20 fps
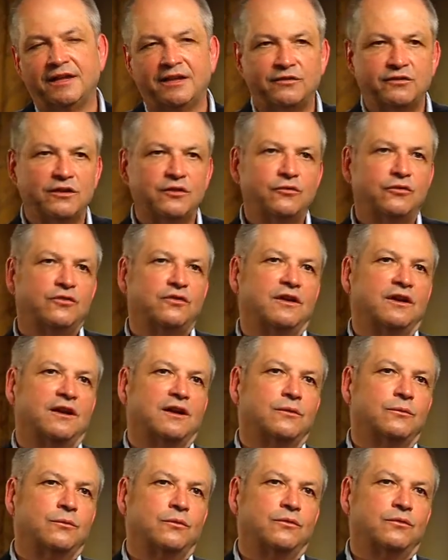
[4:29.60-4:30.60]
It's interesting,
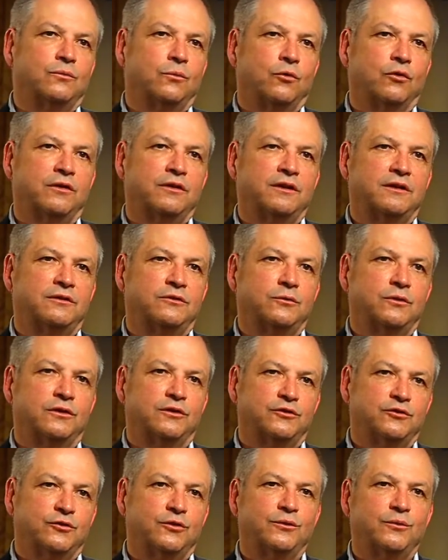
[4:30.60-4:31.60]
I was working
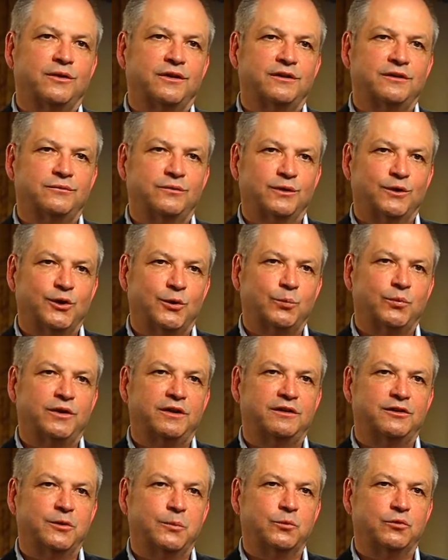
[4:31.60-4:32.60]
doing a turnaround of a
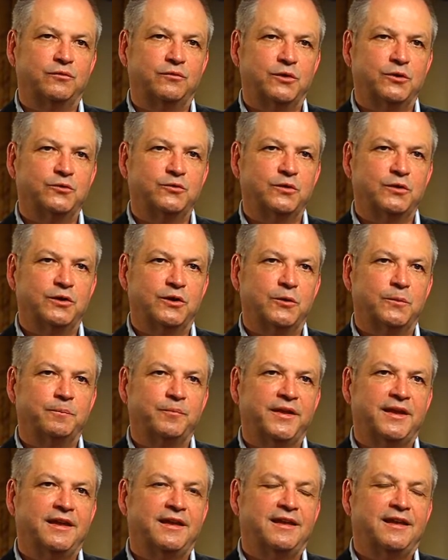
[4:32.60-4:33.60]
company a number of years ago,
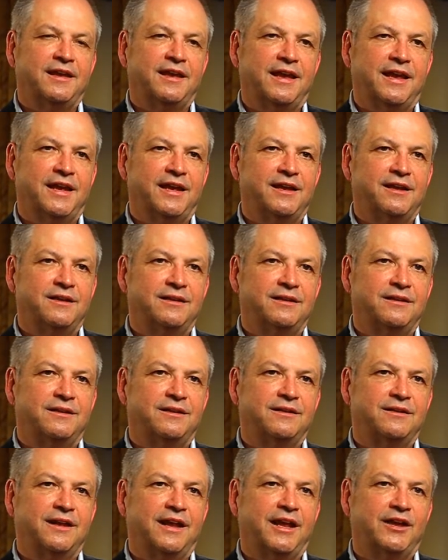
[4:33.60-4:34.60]

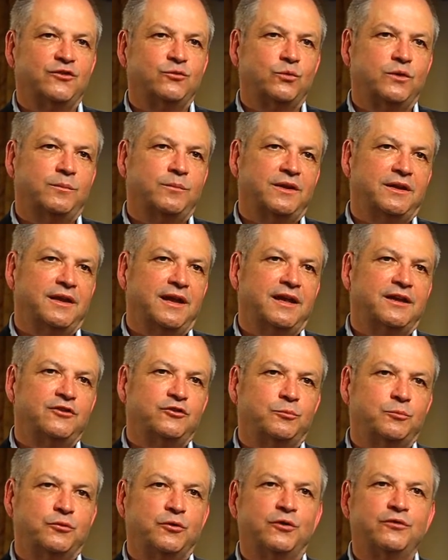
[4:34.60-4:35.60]
and as we began
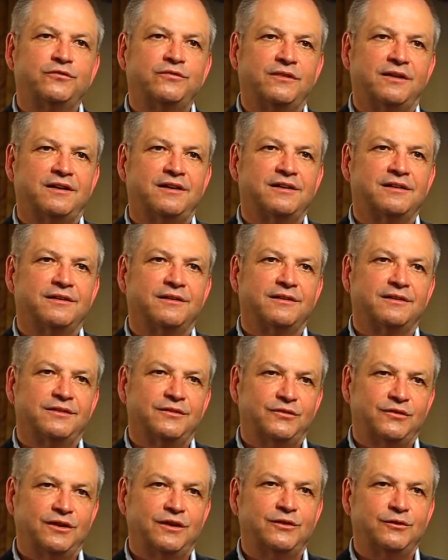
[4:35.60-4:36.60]
to profile
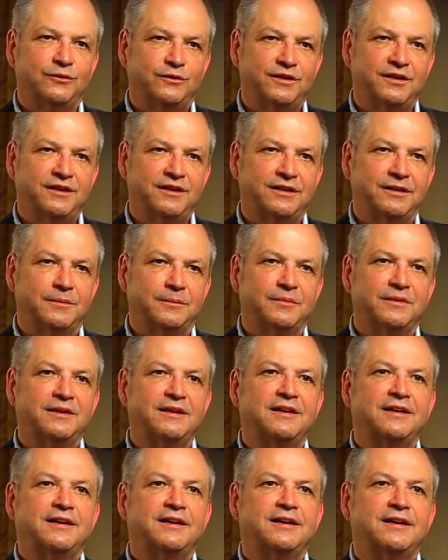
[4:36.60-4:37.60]
the senior team,
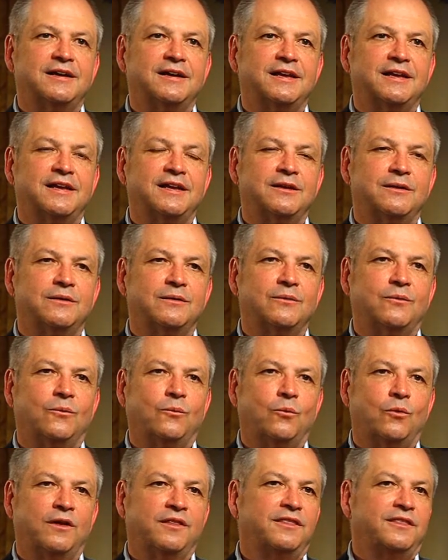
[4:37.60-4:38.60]

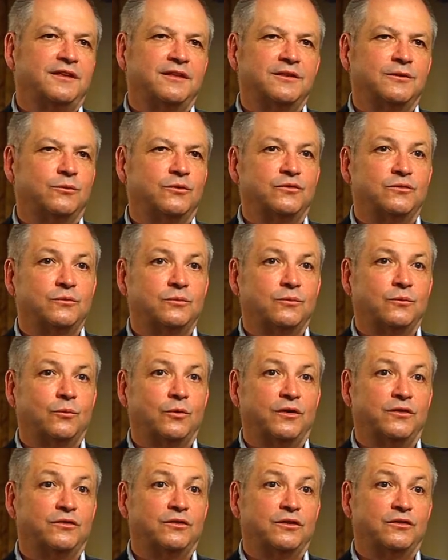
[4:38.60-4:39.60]
one thing that was
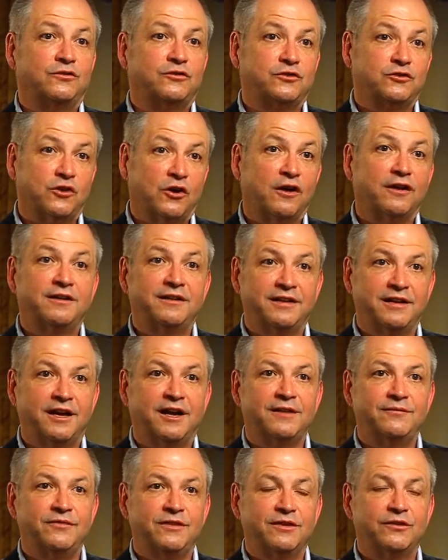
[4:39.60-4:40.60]
starkly
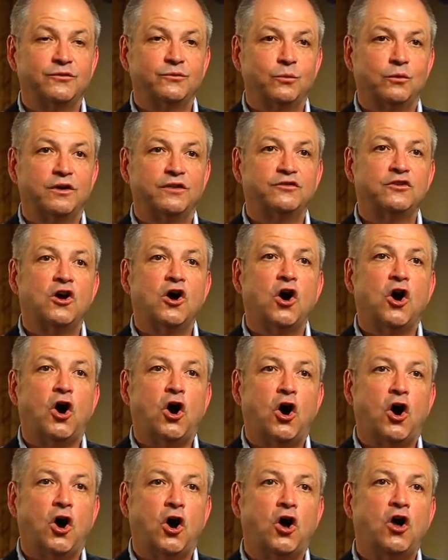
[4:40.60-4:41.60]
obvious was
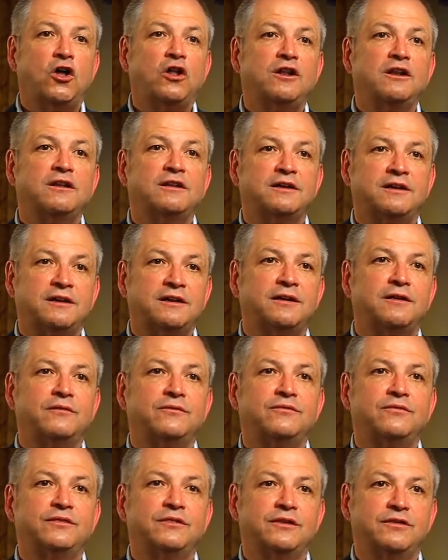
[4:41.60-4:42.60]
all
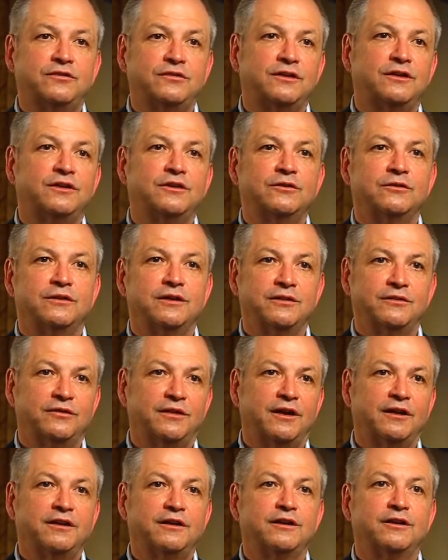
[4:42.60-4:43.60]
of the senior
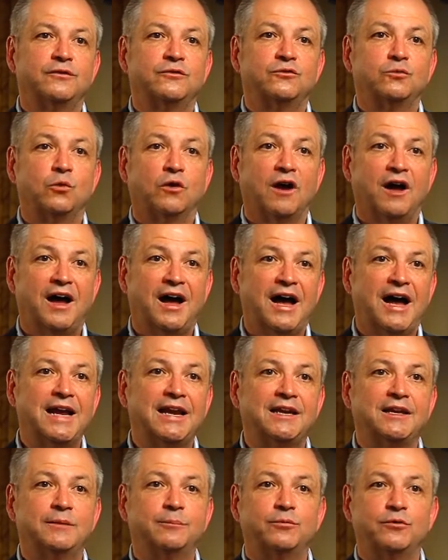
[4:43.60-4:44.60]
executives were
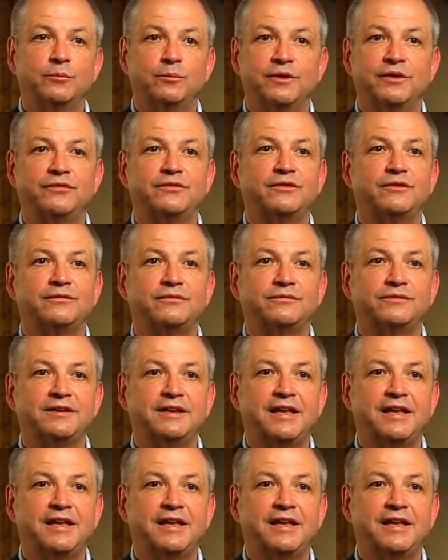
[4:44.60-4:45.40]
highly permissive.